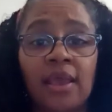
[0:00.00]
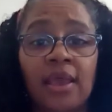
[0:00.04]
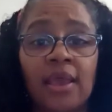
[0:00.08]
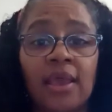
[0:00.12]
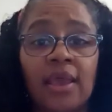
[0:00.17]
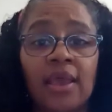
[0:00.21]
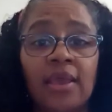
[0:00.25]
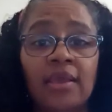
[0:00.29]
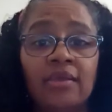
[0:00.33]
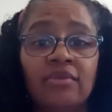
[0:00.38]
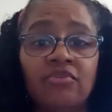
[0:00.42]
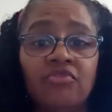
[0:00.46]

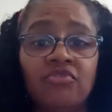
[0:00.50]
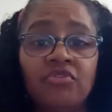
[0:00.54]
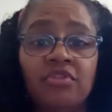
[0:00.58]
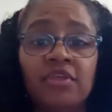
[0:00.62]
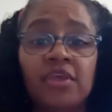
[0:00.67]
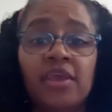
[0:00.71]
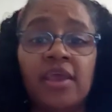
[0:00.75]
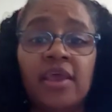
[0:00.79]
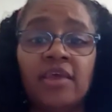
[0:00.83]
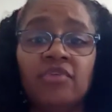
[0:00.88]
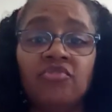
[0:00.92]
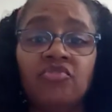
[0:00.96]

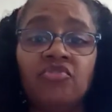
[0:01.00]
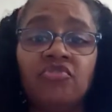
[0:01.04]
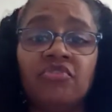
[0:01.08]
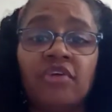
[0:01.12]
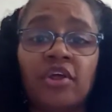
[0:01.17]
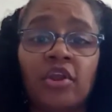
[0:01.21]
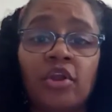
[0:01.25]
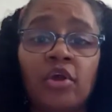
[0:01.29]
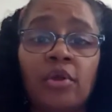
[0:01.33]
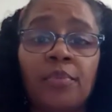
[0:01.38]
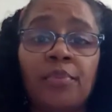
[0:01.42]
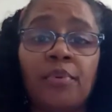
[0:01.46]
the ages
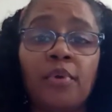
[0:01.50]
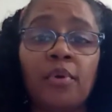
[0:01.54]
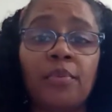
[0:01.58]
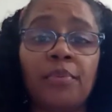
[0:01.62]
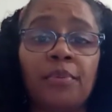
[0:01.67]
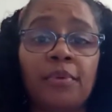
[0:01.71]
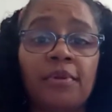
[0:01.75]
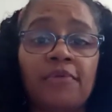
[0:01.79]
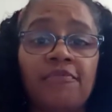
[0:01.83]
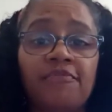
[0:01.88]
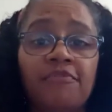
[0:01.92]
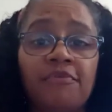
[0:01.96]
that are
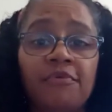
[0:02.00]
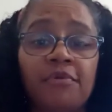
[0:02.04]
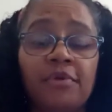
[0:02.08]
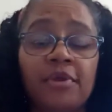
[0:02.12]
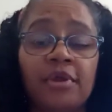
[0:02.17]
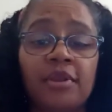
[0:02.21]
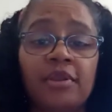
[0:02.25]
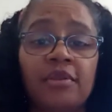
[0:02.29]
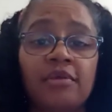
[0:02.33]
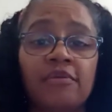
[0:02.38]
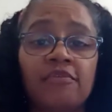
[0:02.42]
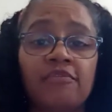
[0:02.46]
appropriate for
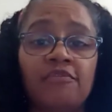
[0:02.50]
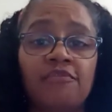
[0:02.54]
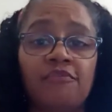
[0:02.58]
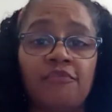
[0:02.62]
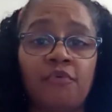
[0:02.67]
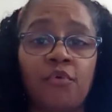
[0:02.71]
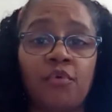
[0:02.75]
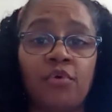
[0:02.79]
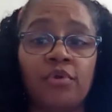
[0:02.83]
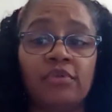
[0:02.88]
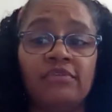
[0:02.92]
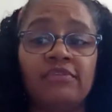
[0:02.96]
it is
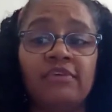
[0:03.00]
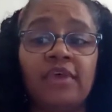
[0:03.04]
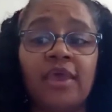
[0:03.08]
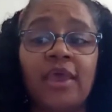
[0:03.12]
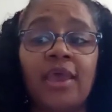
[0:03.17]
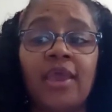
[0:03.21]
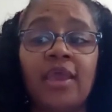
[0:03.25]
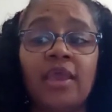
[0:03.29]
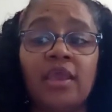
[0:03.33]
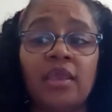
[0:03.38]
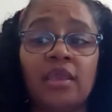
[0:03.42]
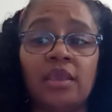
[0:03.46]
4
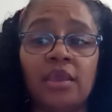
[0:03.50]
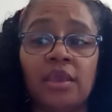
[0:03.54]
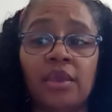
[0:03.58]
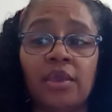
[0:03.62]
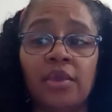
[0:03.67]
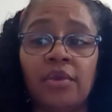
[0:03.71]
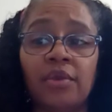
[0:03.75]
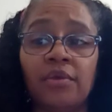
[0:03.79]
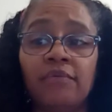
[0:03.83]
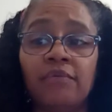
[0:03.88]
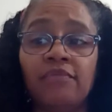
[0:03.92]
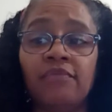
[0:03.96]
to 8
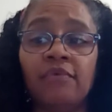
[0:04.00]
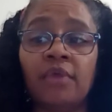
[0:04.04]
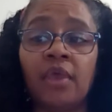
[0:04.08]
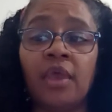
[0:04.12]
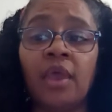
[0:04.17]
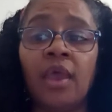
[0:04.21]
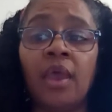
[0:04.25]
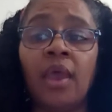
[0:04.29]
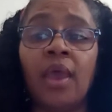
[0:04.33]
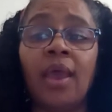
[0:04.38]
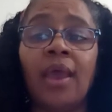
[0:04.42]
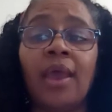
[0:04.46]
years,
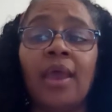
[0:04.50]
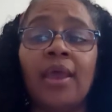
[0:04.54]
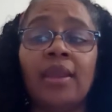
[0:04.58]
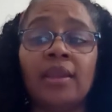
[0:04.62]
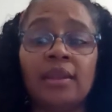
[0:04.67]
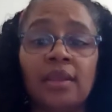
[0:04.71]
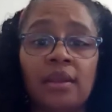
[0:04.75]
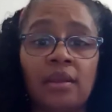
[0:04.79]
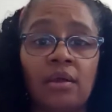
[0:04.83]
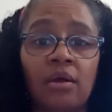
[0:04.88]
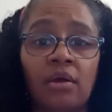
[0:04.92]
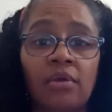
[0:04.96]
and
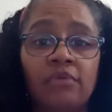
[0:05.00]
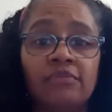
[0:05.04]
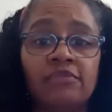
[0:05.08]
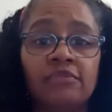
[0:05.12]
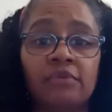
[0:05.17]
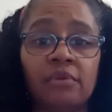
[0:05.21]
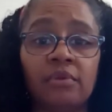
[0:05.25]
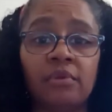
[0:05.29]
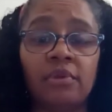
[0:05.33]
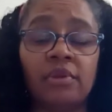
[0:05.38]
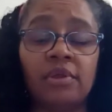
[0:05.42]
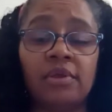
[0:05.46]
it
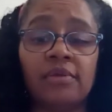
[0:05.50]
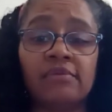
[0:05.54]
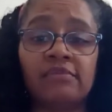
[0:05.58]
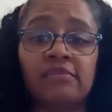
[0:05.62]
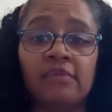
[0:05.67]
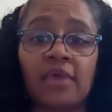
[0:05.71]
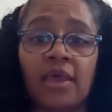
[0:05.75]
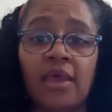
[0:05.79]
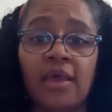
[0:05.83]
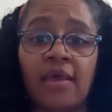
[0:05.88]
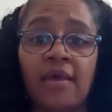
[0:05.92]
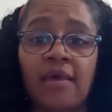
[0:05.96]
also looks
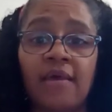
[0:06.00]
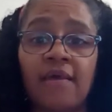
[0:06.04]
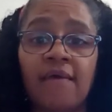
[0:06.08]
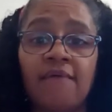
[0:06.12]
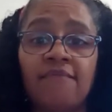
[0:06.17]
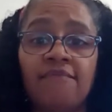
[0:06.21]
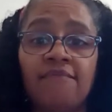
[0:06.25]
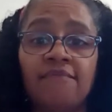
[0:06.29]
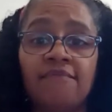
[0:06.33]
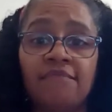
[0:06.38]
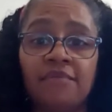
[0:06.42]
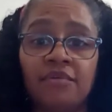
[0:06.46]
at
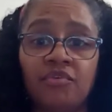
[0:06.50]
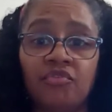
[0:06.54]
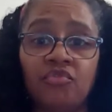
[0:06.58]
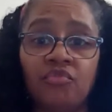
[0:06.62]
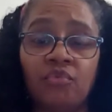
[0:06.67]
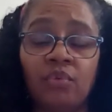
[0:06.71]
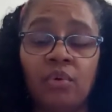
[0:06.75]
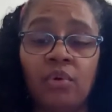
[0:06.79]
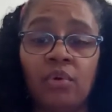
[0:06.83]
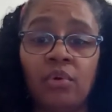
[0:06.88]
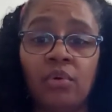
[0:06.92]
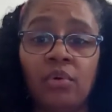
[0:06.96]

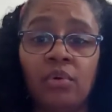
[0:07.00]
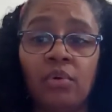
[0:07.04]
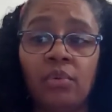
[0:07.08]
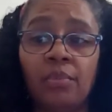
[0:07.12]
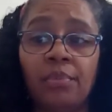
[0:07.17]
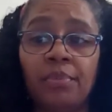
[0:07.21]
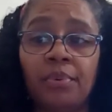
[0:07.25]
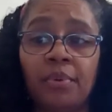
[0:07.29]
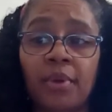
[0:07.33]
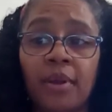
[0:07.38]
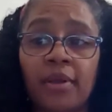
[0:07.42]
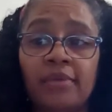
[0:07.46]
visual
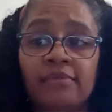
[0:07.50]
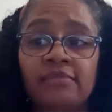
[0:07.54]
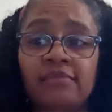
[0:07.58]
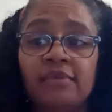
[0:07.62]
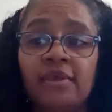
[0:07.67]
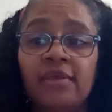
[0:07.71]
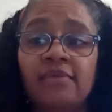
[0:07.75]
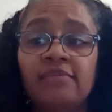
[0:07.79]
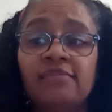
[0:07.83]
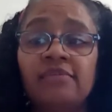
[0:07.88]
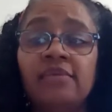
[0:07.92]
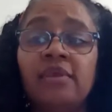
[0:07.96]

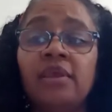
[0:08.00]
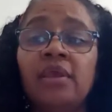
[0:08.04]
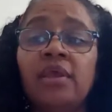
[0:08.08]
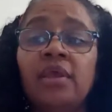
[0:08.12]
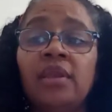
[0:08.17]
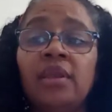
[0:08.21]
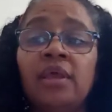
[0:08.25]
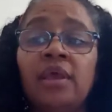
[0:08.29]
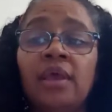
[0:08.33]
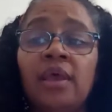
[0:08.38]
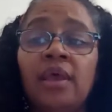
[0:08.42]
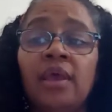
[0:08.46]

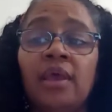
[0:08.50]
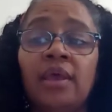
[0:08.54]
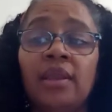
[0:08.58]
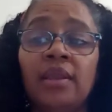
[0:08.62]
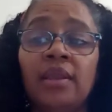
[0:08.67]
processing. It